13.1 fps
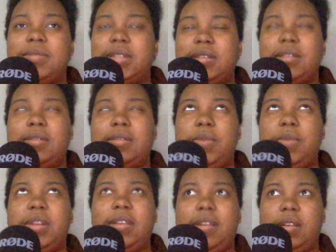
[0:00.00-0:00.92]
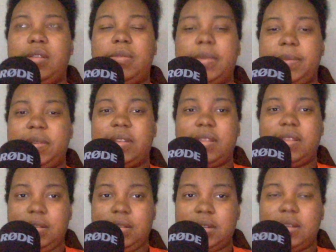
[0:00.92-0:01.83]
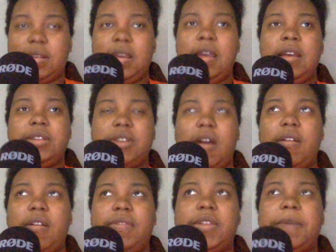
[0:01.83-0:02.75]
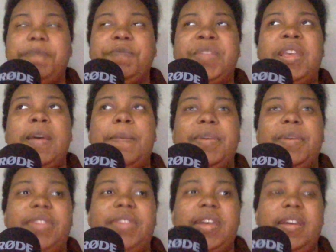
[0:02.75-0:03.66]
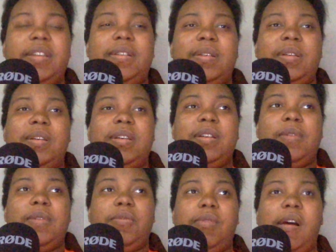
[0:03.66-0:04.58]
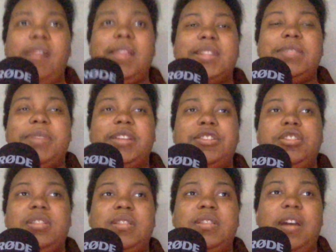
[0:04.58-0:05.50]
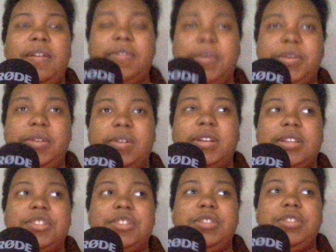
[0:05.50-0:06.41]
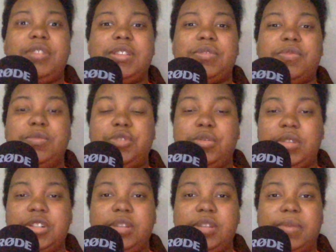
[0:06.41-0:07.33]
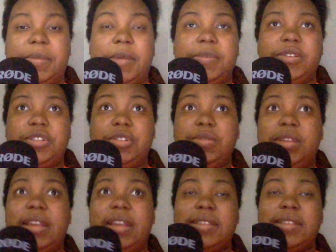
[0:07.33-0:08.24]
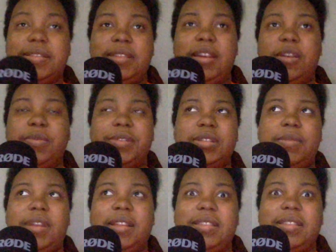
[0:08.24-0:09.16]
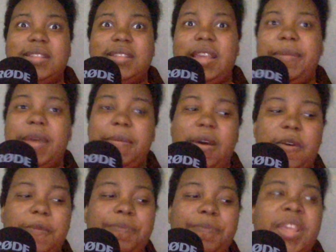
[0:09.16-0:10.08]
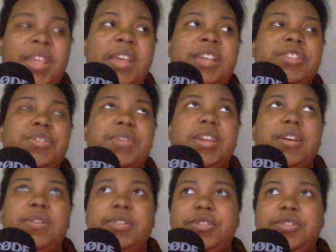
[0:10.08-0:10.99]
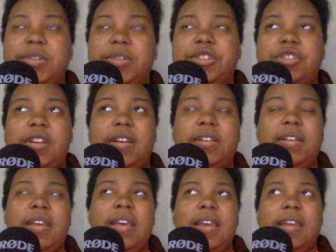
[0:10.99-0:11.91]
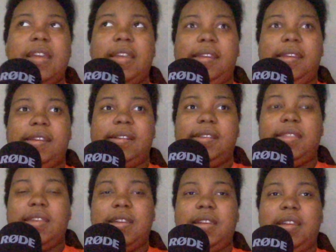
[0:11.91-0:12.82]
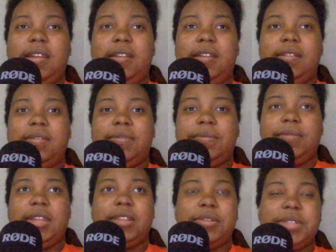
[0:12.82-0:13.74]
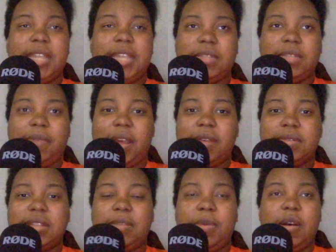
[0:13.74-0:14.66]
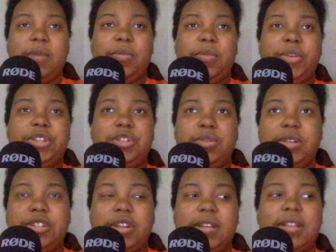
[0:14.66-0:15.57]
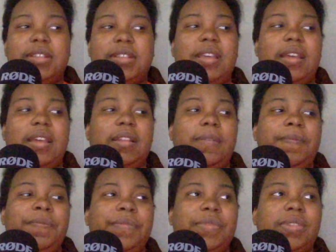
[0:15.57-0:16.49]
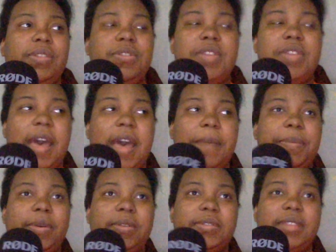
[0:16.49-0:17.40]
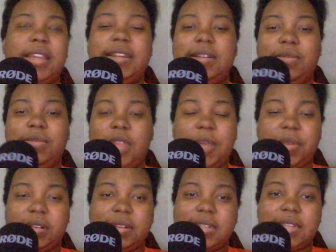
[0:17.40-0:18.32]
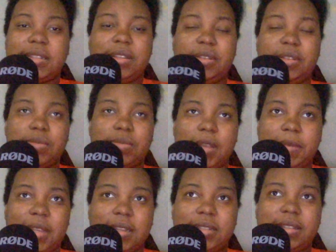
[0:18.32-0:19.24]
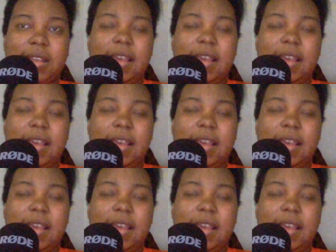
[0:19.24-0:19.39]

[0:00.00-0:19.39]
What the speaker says: That's like the one thing I can remember that they did to all of them. But then Rollins, because she's not from New York and she transferred from Georgia, remembers two cases there where someone had the same MO. So they go to Georgia and they get those case files. And the problem with Georgia is that they were not testing those rape kits.